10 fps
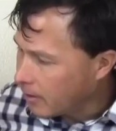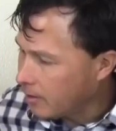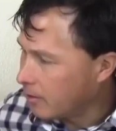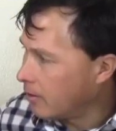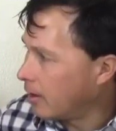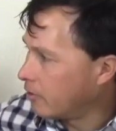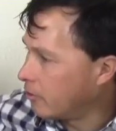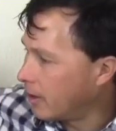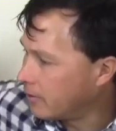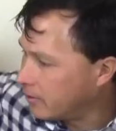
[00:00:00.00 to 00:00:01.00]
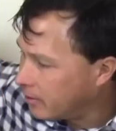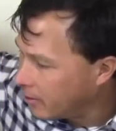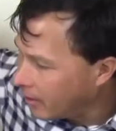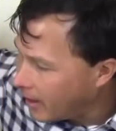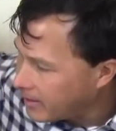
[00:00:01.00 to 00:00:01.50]
And as you guys can
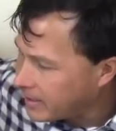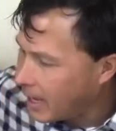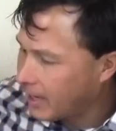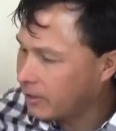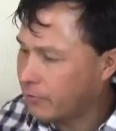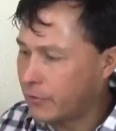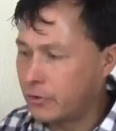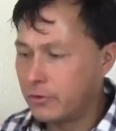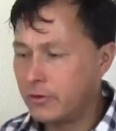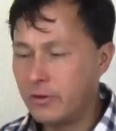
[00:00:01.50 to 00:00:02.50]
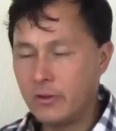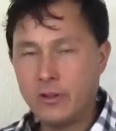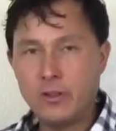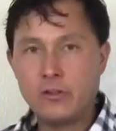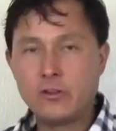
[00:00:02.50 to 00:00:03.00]
see, the last cactus fruit
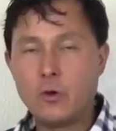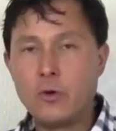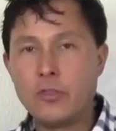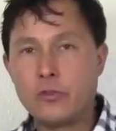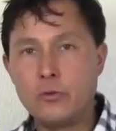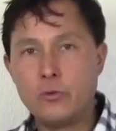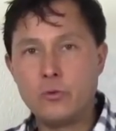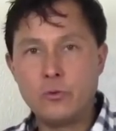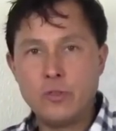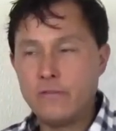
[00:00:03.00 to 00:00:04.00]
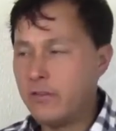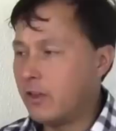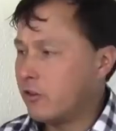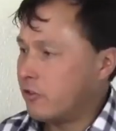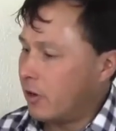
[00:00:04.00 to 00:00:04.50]
is going through the
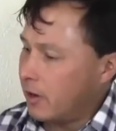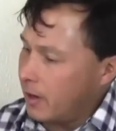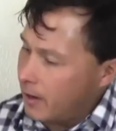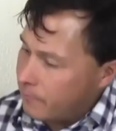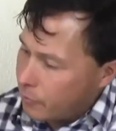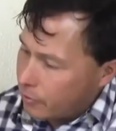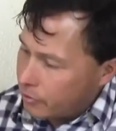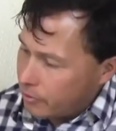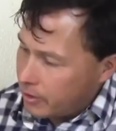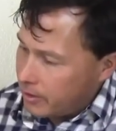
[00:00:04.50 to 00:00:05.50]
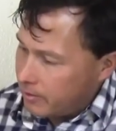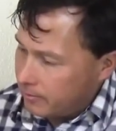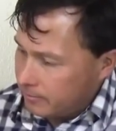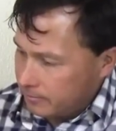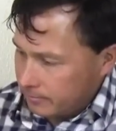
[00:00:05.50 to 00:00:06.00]
VSJ843.
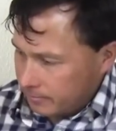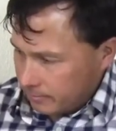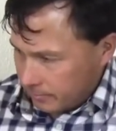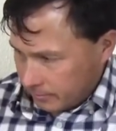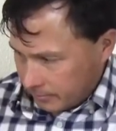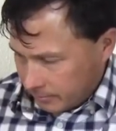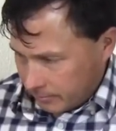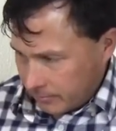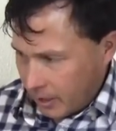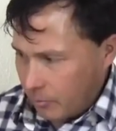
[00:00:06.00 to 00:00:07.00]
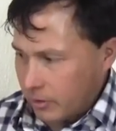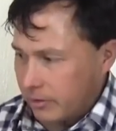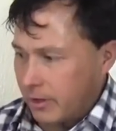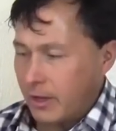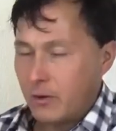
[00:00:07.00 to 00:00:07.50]
And
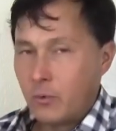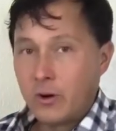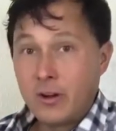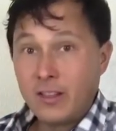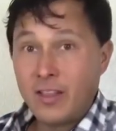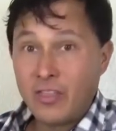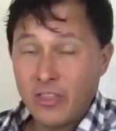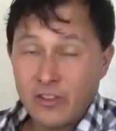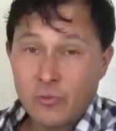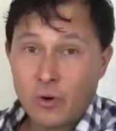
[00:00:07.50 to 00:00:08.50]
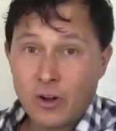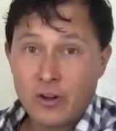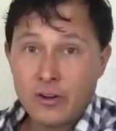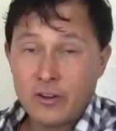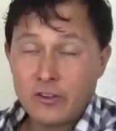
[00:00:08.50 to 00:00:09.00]
once again, we're going to let this
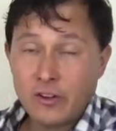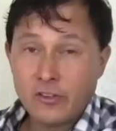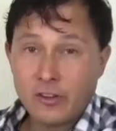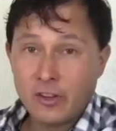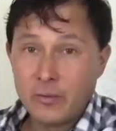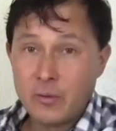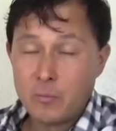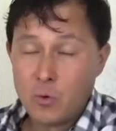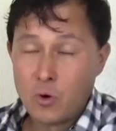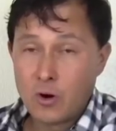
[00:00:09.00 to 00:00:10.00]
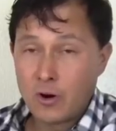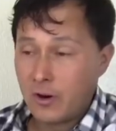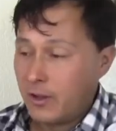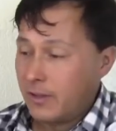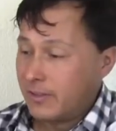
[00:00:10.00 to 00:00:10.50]
run just a little bit more
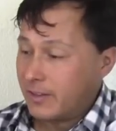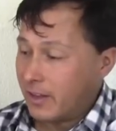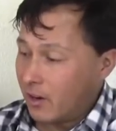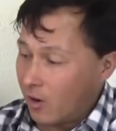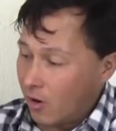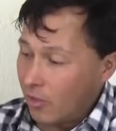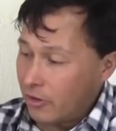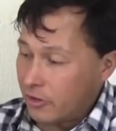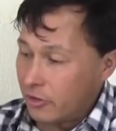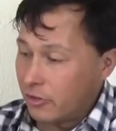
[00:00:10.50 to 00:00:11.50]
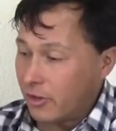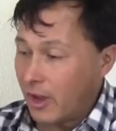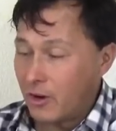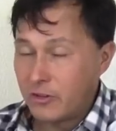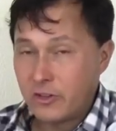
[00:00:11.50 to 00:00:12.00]
to get all the juice
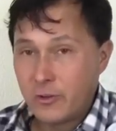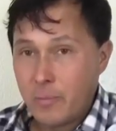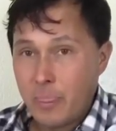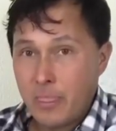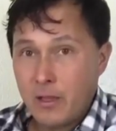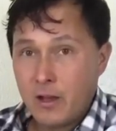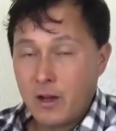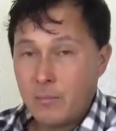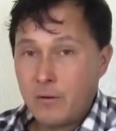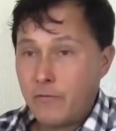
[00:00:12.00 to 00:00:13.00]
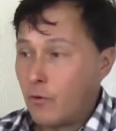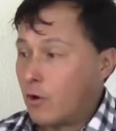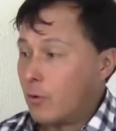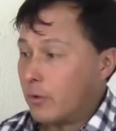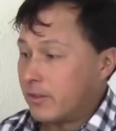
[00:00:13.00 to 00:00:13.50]
out
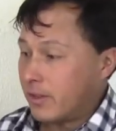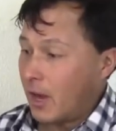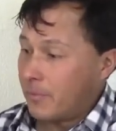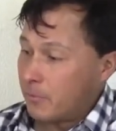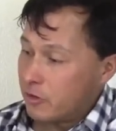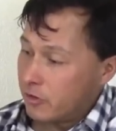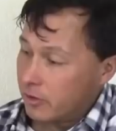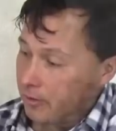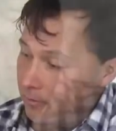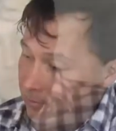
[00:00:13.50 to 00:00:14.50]
before we stop the machine.